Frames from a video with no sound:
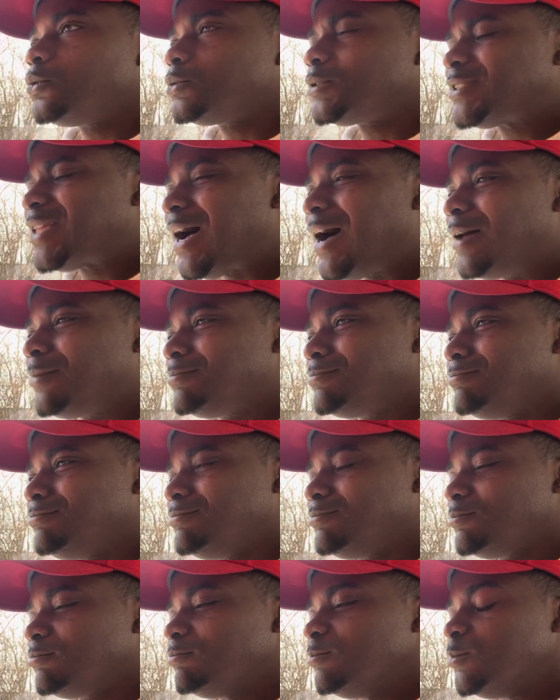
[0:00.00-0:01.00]
stop.
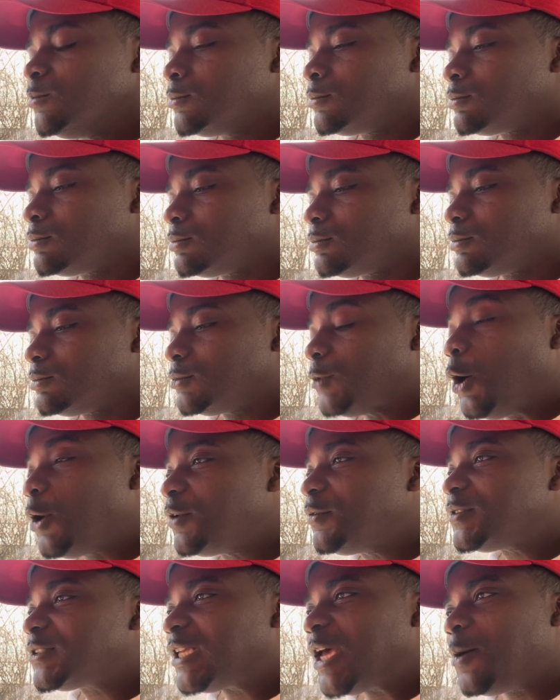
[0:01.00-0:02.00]
Don't
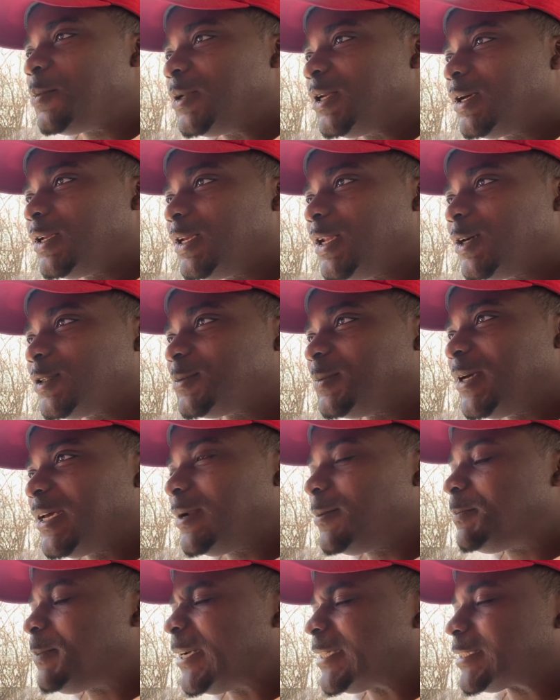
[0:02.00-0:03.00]
even tell me nothing else, man.
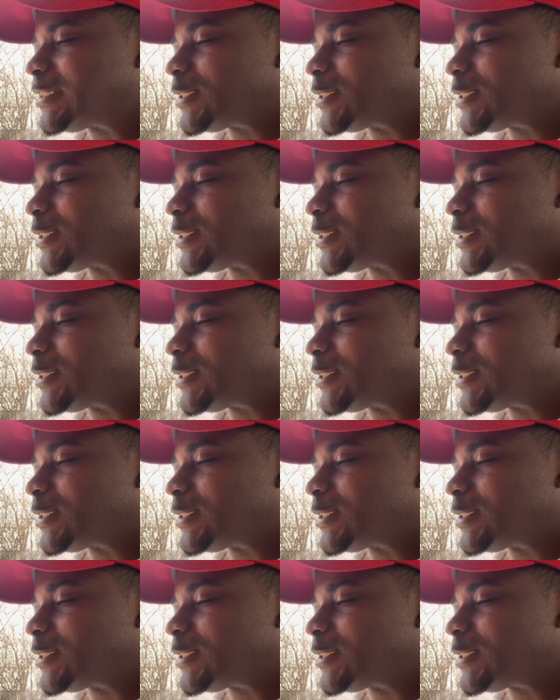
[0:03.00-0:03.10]
I'm about to